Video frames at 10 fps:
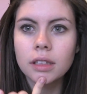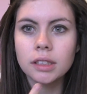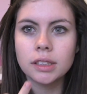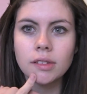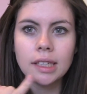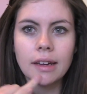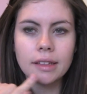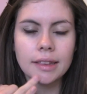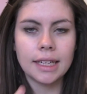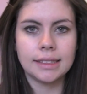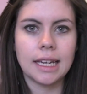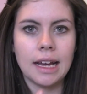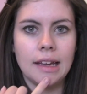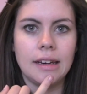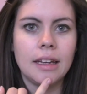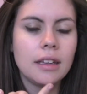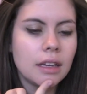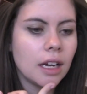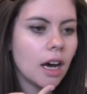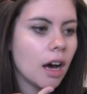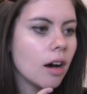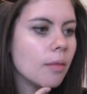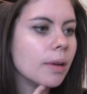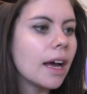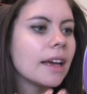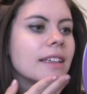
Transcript: So now that that's on, I